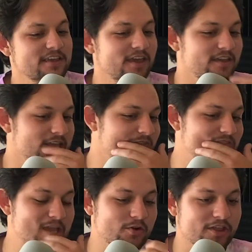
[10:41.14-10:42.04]
If
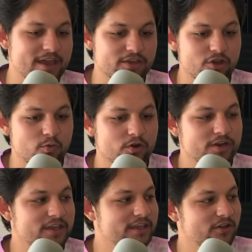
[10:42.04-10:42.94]
they were like, yo, we're
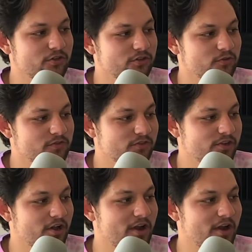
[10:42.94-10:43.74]
going to kill you if you don't.